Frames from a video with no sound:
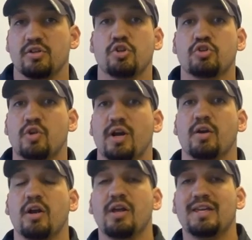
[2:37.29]
You're trying
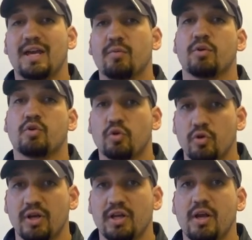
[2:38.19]
to get
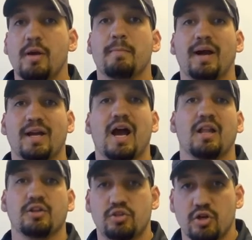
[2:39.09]
recruited by
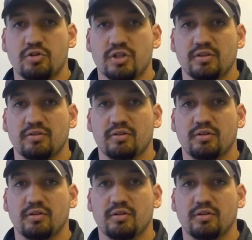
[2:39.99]
college coaches.